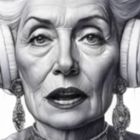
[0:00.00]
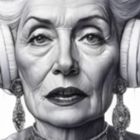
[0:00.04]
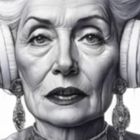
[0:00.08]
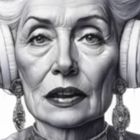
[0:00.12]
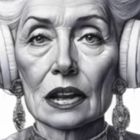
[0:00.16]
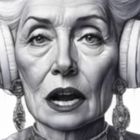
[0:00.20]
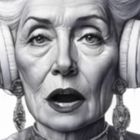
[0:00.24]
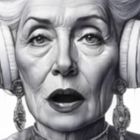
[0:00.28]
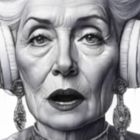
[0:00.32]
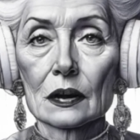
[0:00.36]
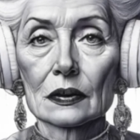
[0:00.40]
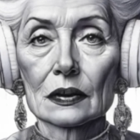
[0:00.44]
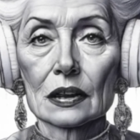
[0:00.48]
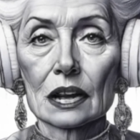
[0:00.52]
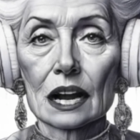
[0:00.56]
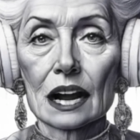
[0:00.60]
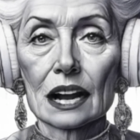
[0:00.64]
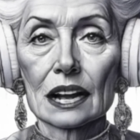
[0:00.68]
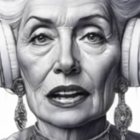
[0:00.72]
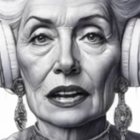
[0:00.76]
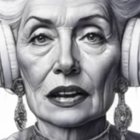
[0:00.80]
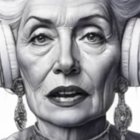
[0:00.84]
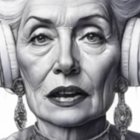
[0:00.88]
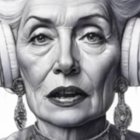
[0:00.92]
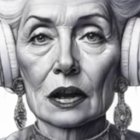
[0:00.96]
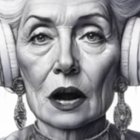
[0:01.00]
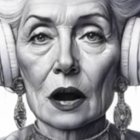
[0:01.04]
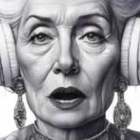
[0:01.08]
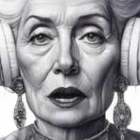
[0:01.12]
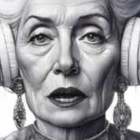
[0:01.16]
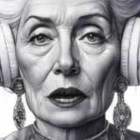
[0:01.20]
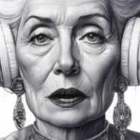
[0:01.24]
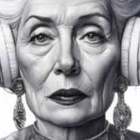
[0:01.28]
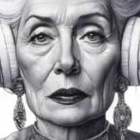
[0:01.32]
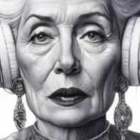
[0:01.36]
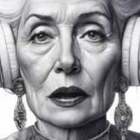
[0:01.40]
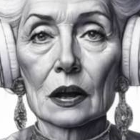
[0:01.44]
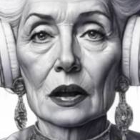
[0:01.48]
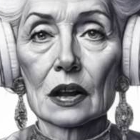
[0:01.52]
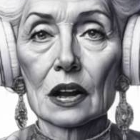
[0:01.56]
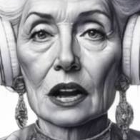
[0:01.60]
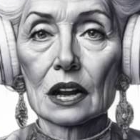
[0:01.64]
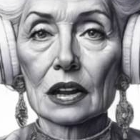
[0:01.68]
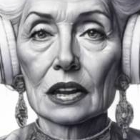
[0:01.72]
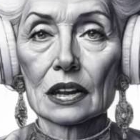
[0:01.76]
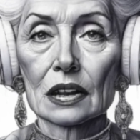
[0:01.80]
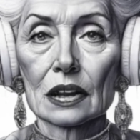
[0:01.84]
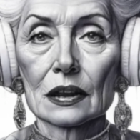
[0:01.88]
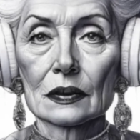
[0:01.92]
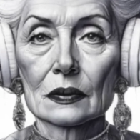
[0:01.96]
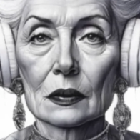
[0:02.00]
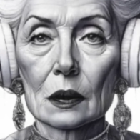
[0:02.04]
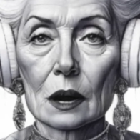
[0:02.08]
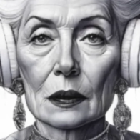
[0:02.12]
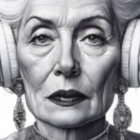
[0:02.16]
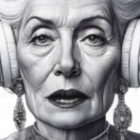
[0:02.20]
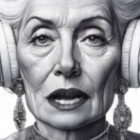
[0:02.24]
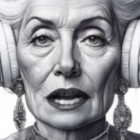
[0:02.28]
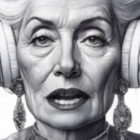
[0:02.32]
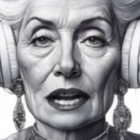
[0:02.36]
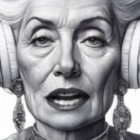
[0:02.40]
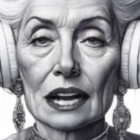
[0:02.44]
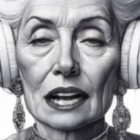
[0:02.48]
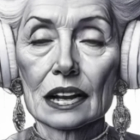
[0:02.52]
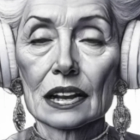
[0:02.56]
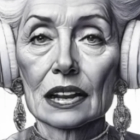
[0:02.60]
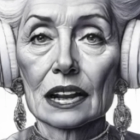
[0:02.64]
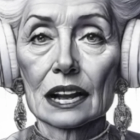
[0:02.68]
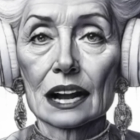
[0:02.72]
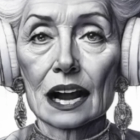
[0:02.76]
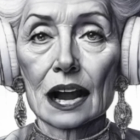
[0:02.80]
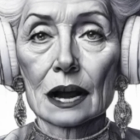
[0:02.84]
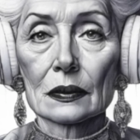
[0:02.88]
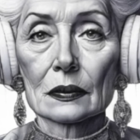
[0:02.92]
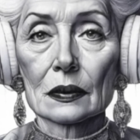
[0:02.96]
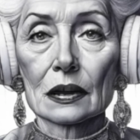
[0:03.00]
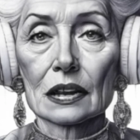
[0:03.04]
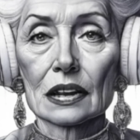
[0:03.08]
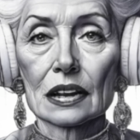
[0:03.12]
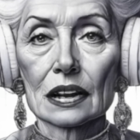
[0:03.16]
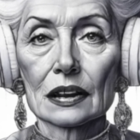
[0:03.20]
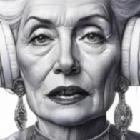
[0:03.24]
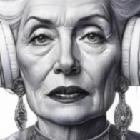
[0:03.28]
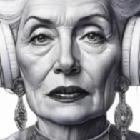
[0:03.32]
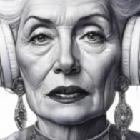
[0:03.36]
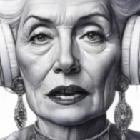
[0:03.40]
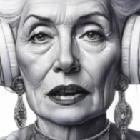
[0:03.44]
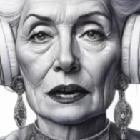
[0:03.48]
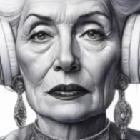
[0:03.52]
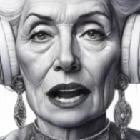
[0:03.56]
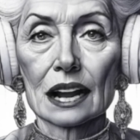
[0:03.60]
of the often hidden contributions of women in collaborative